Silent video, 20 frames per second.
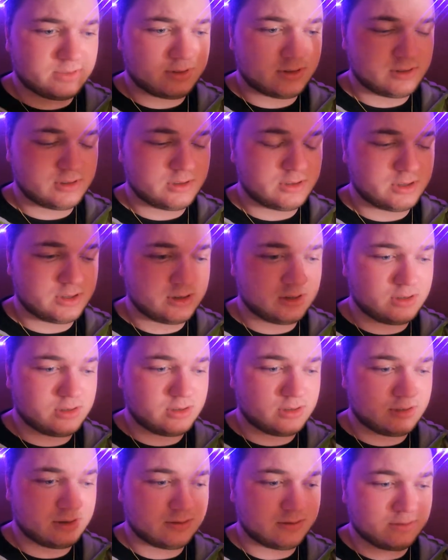and he
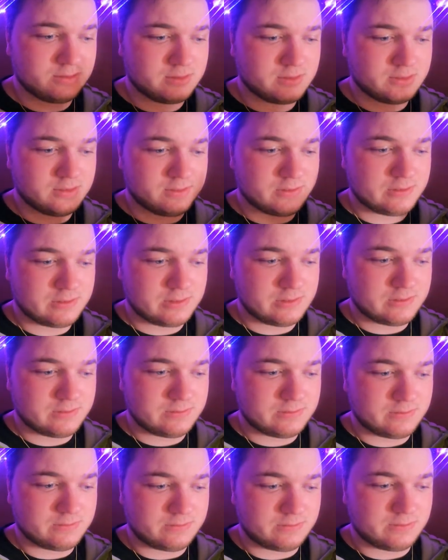cannot see parts
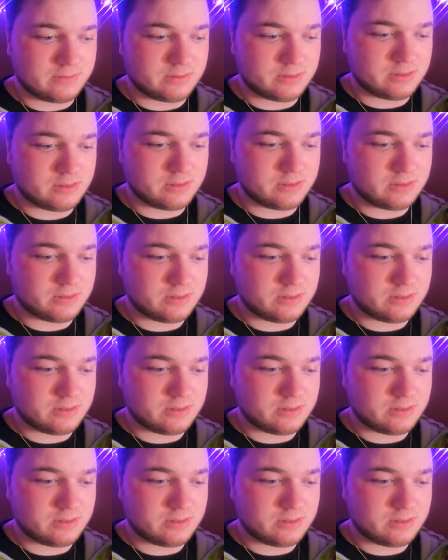of the hotel.